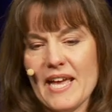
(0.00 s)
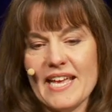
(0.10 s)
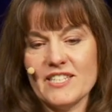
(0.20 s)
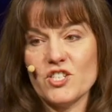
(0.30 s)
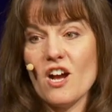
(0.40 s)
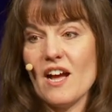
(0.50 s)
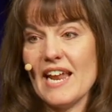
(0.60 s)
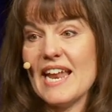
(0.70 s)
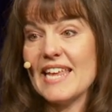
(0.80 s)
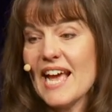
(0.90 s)
against God?
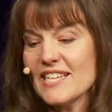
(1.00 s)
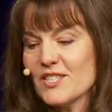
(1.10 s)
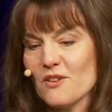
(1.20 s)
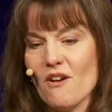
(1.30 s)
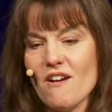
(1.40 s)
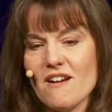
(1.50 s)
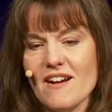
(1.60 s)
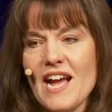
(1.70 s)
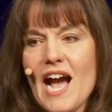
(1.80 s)
And yes, there are.